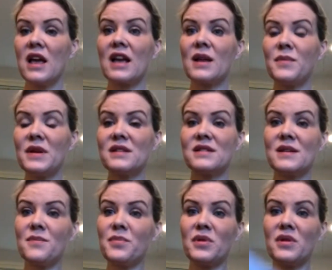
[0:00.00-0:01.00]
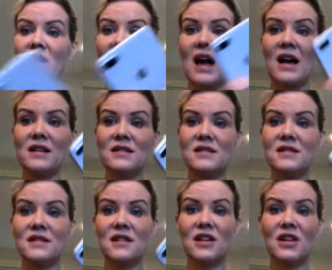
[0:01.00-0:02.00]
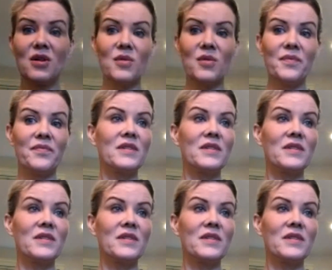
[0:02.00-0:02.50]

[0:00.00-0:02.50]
It can be as simple as, you know,